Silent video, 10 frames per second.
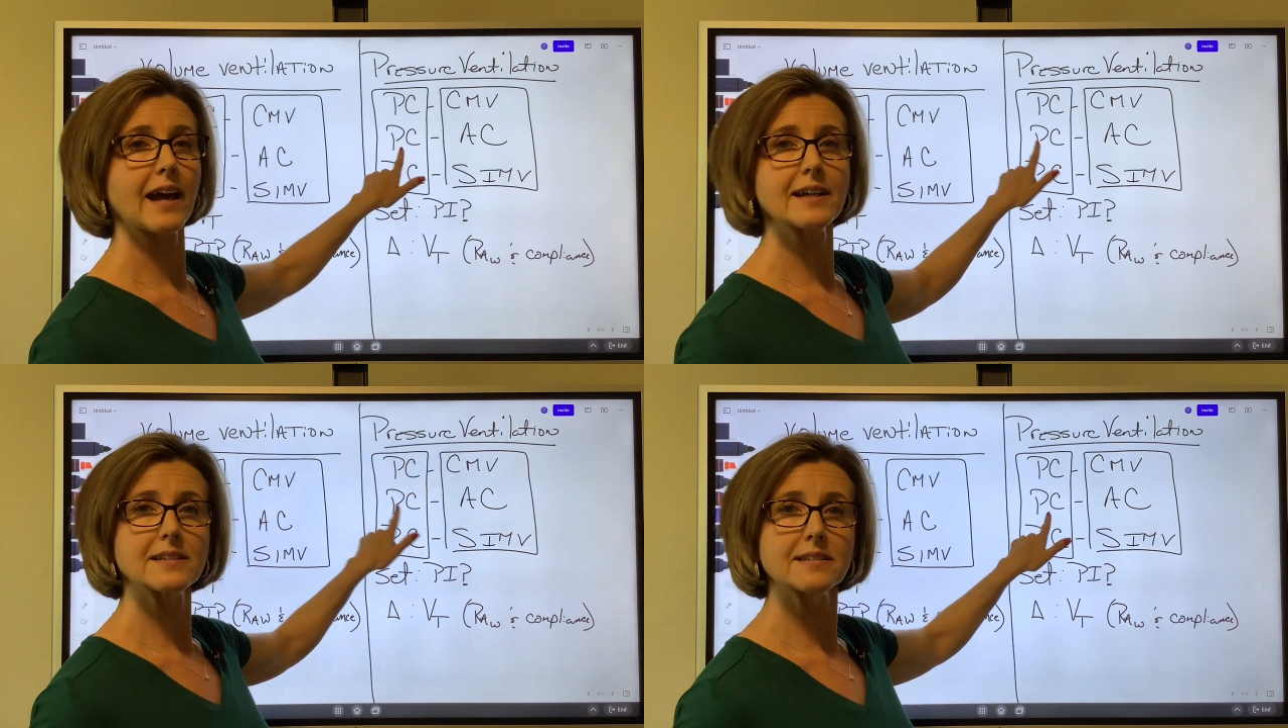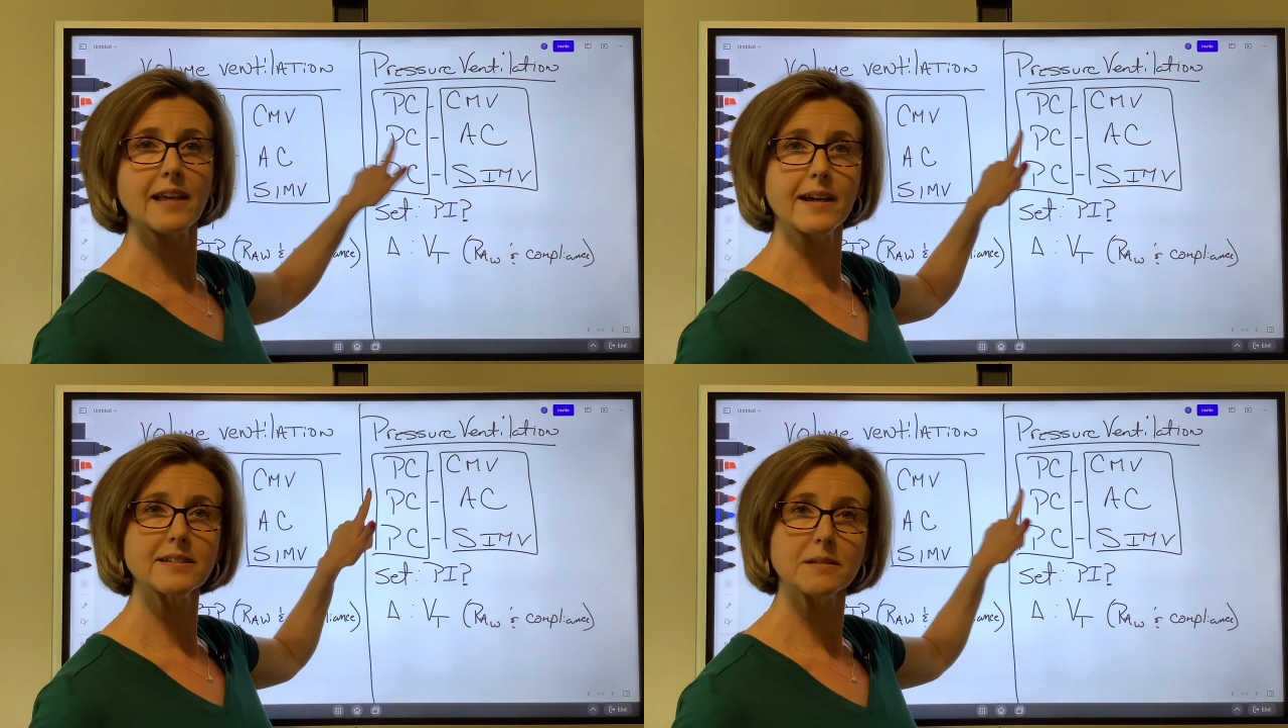that
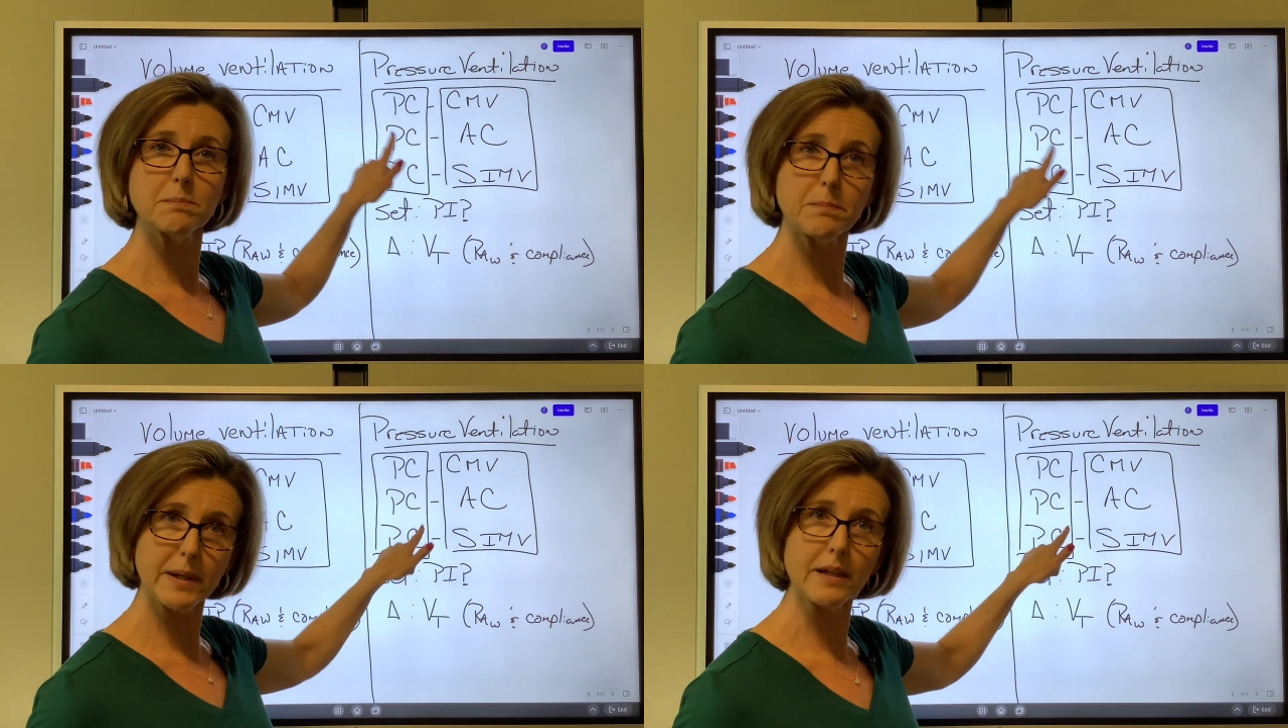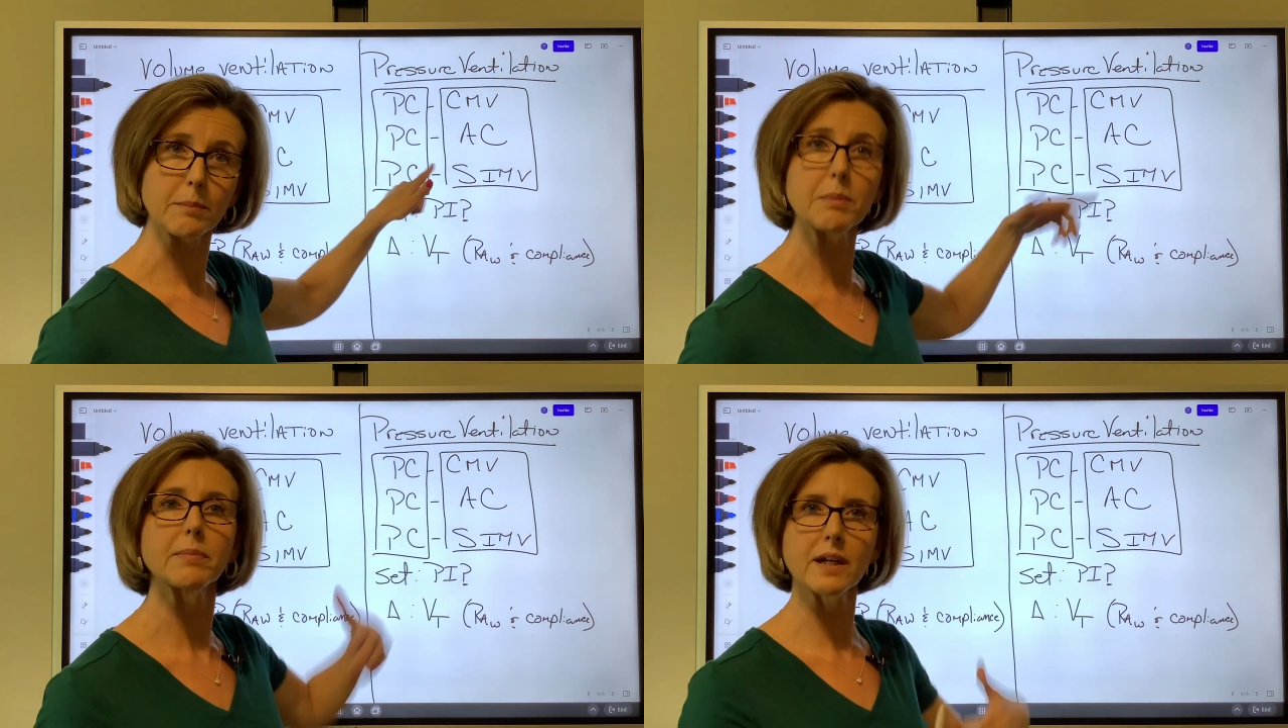set
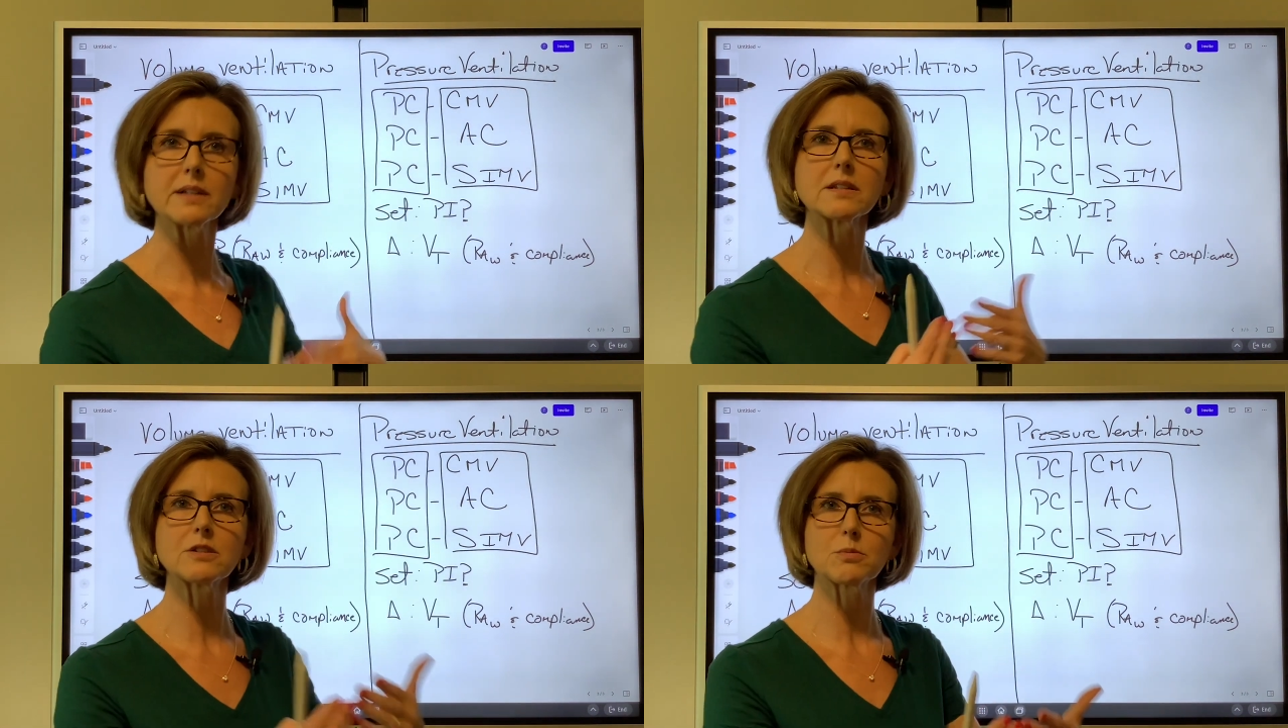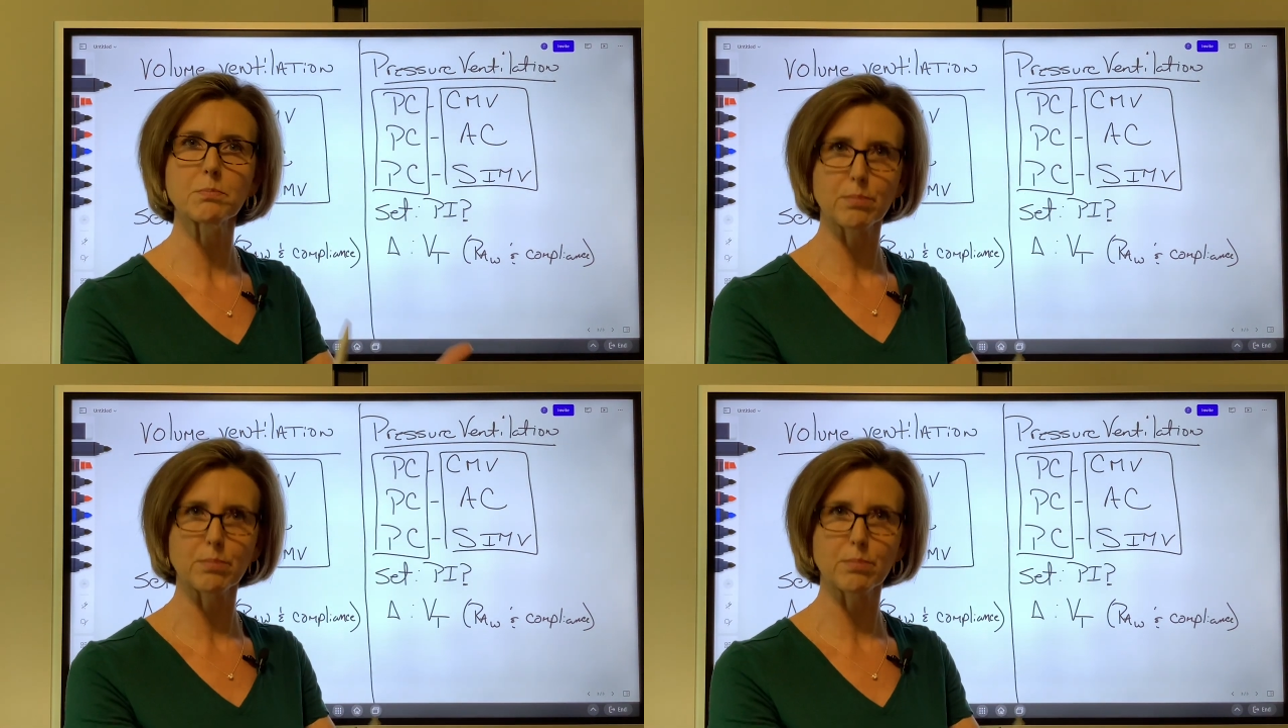PIP because it's